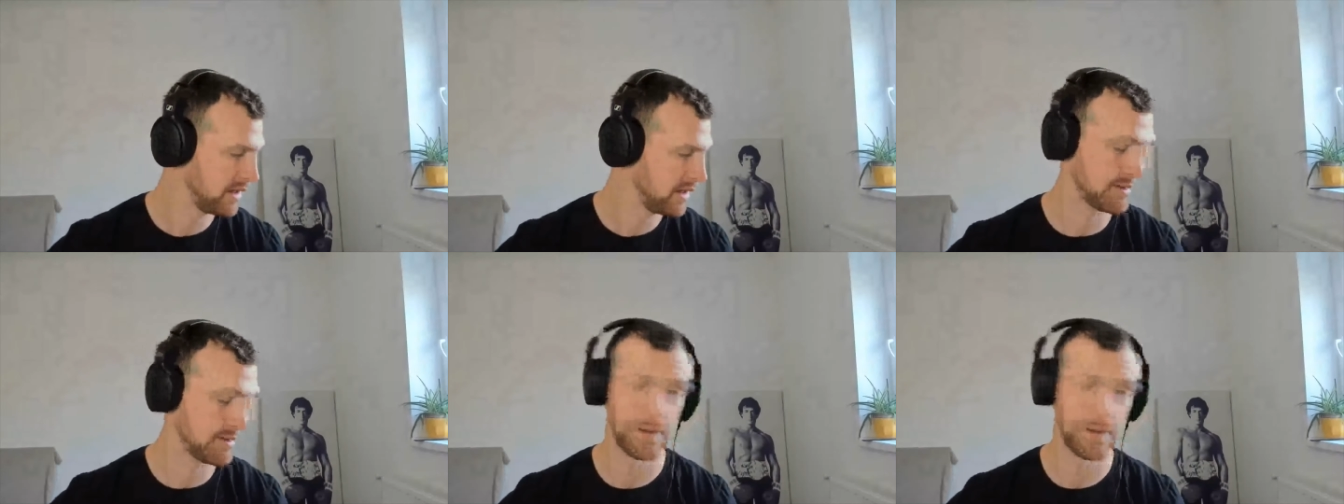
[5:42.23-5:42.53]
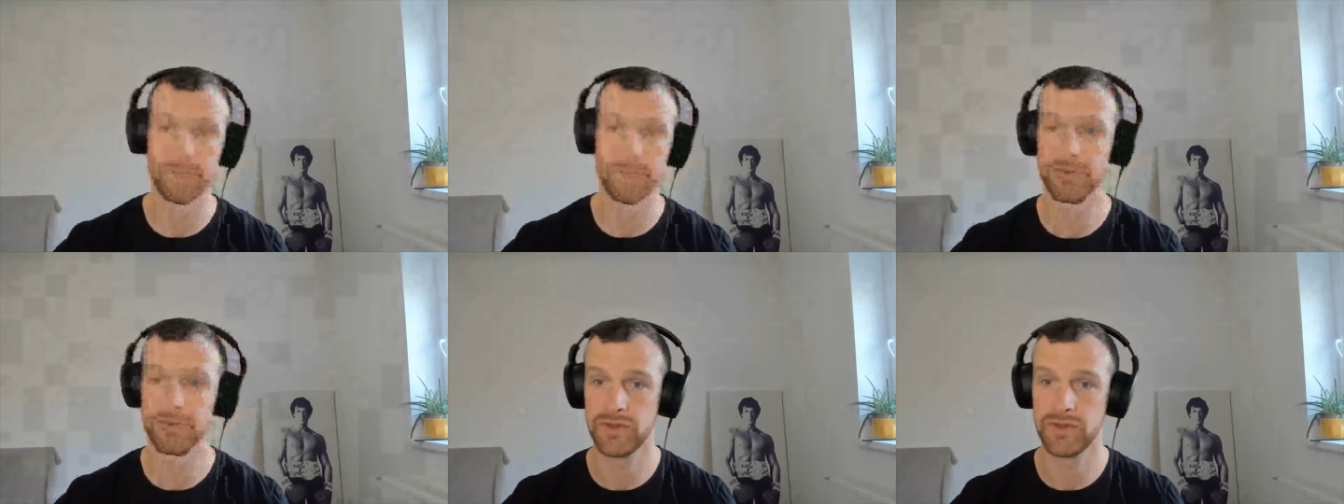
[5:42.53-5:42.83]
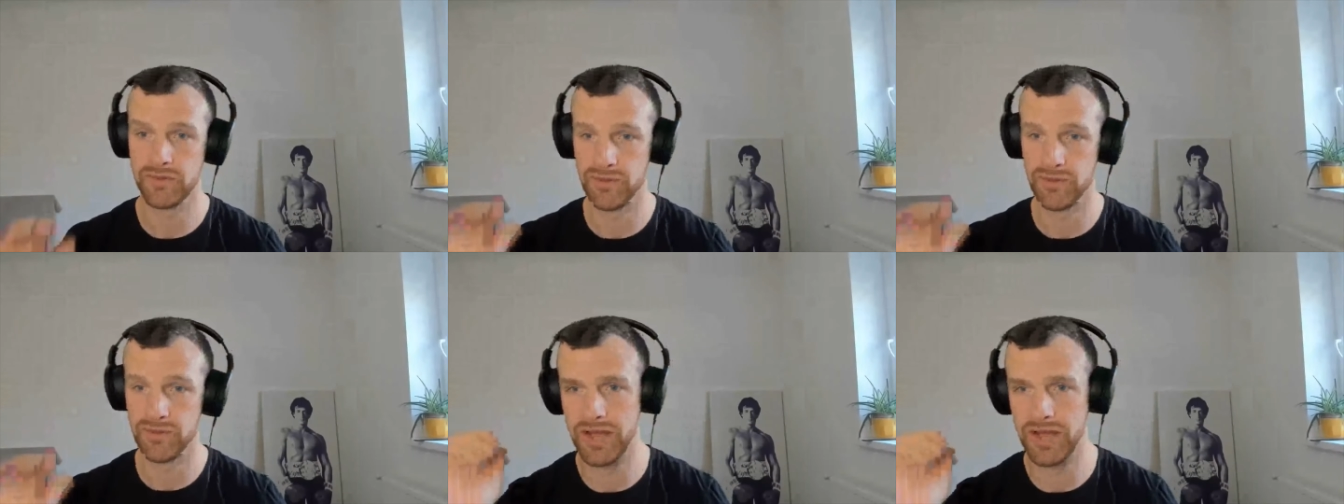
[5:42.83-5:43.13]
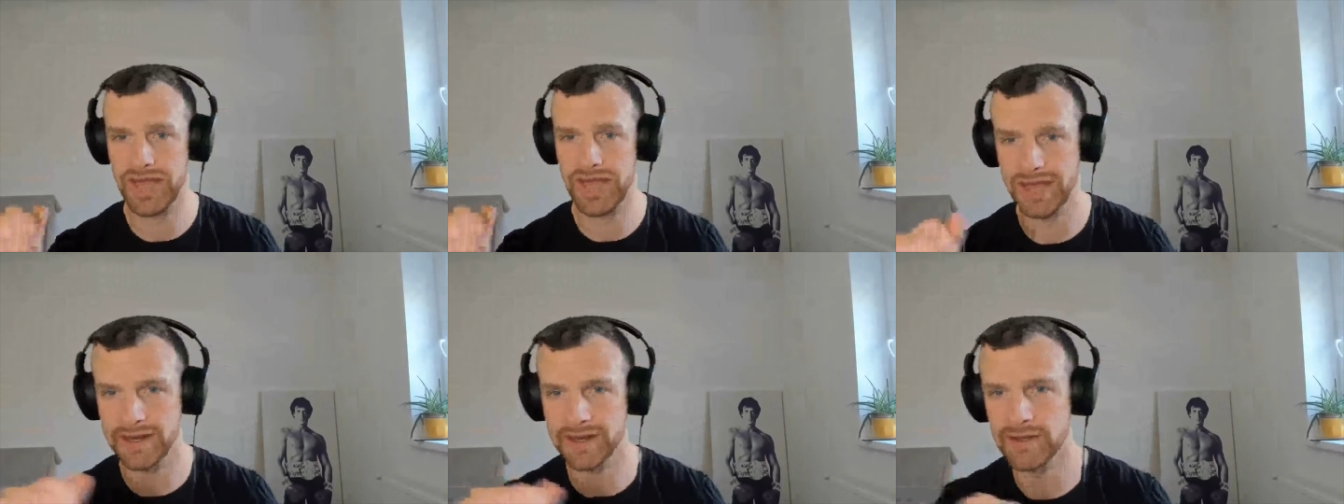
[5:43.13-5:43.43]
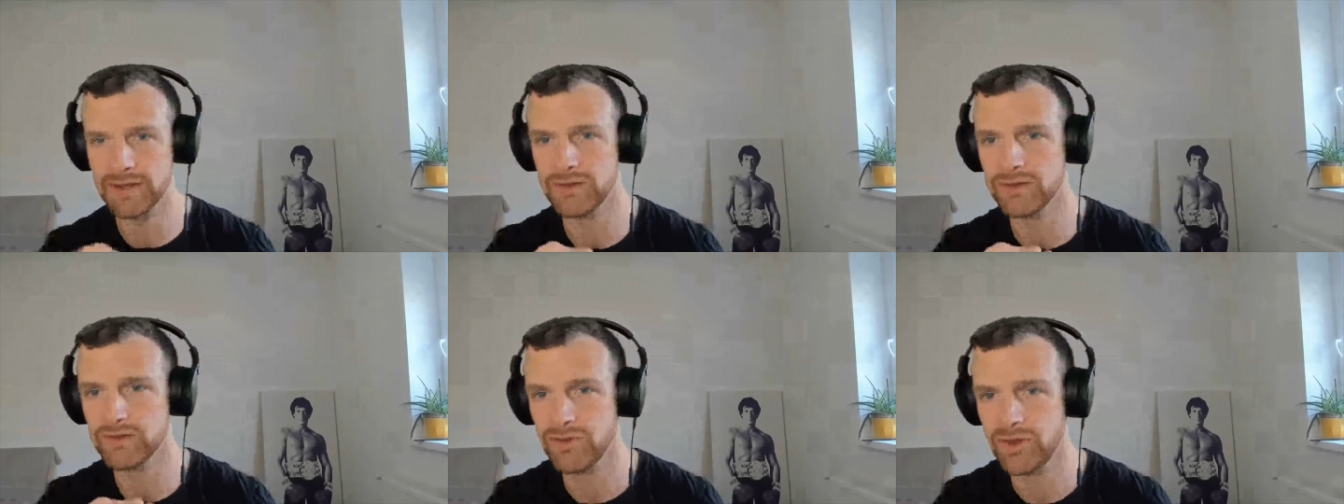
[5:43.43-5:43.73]
Anyway, if you
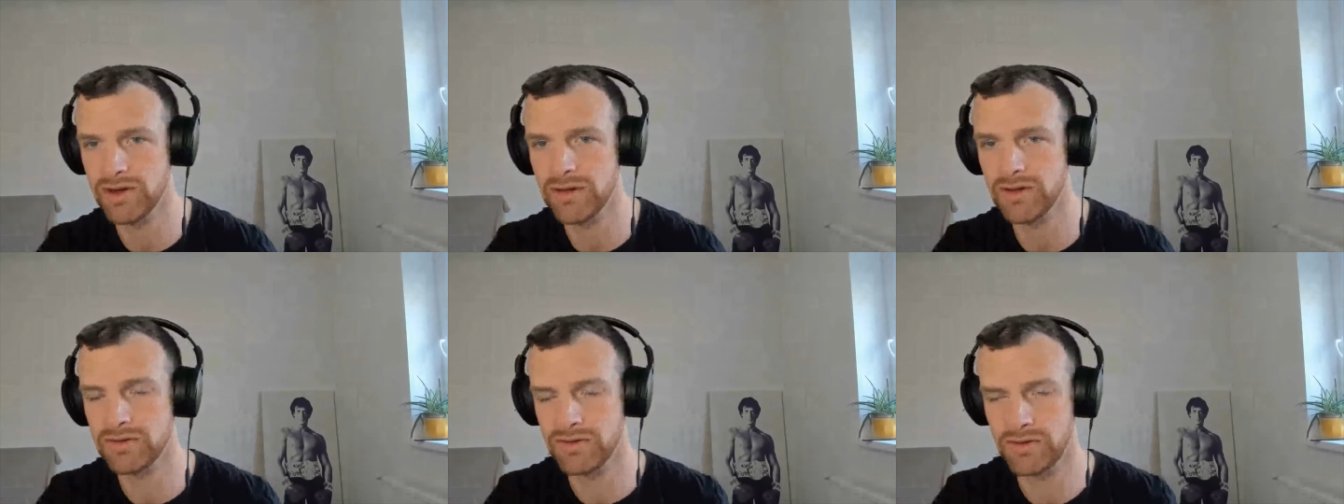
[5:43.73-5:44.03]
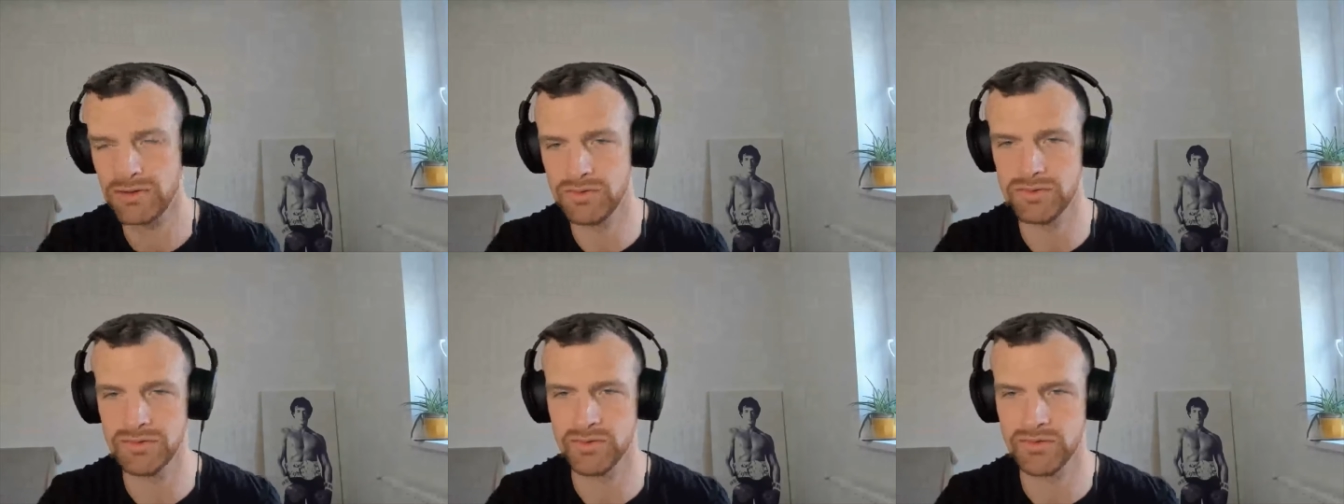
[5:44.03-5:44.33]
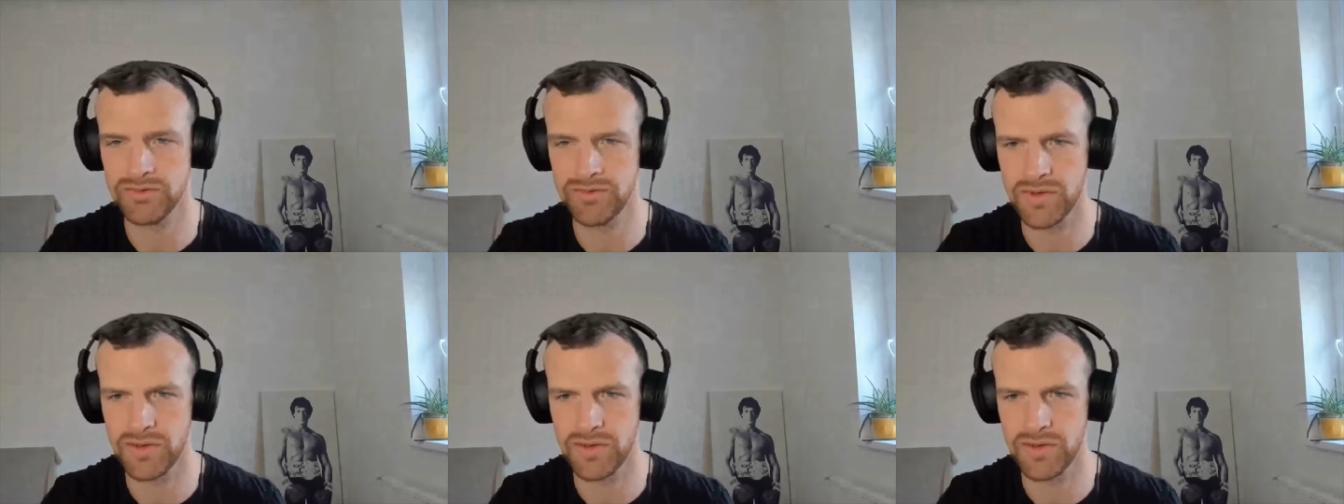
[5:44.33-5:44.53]
can, try not to use your